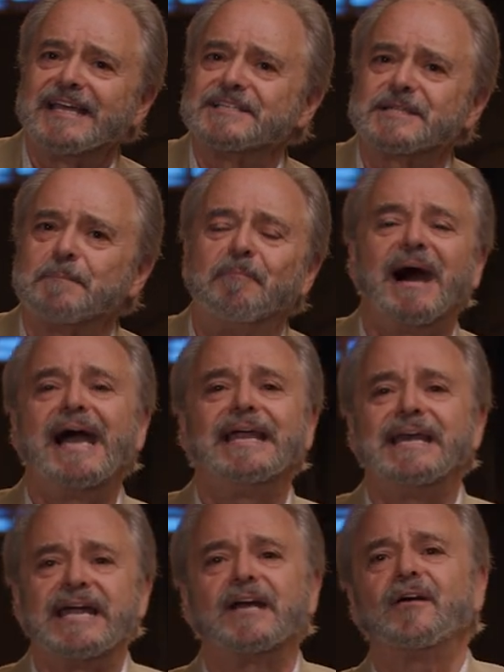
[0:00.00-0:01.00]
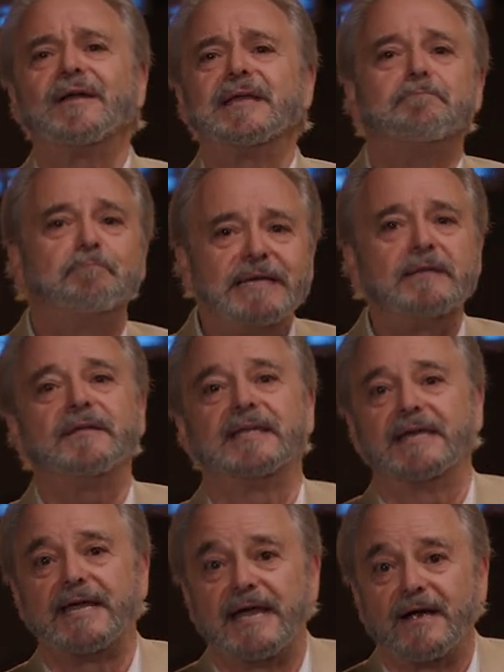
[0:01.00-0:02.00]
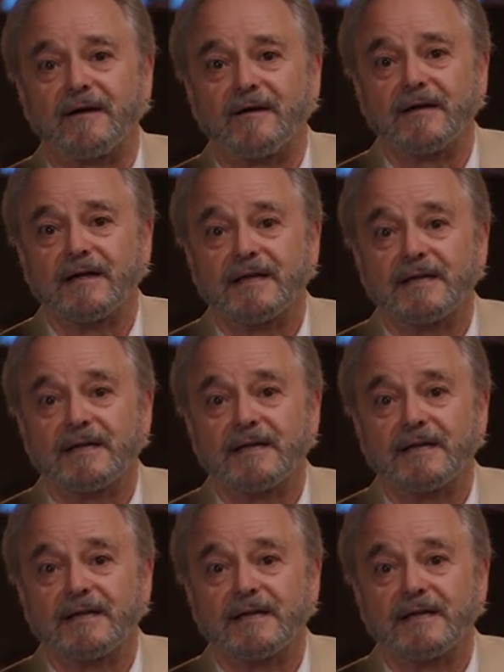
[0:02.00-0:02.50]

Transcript: as a binary billionaire